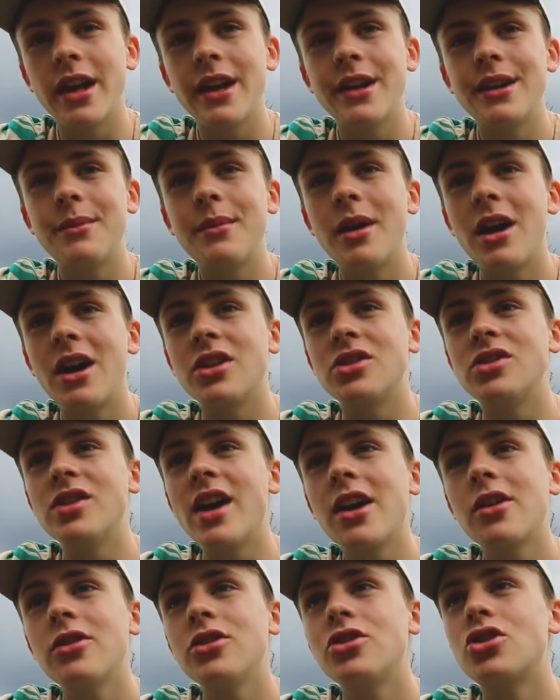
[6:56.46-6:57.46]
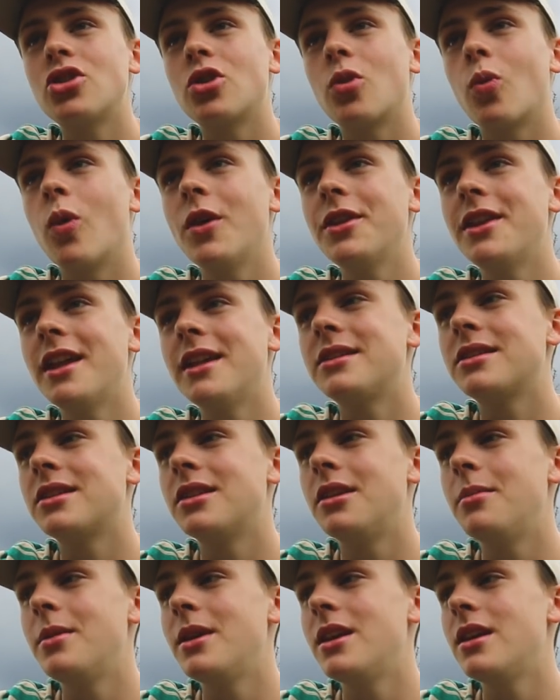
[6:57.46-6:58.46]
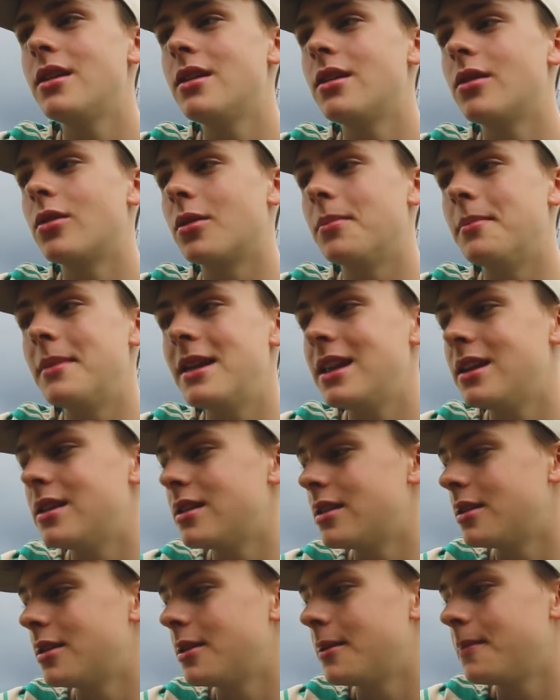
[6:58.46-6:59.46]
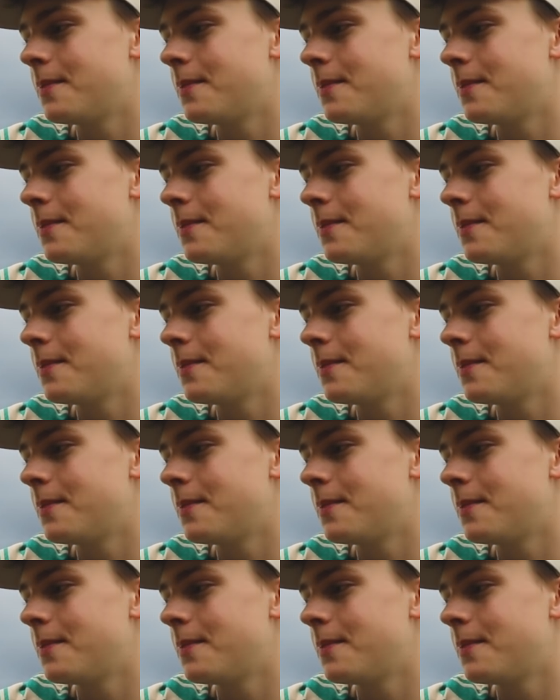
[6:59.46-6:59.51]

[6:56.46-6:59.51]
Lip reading: And I'm not exactly sure what that's gonna be or mean,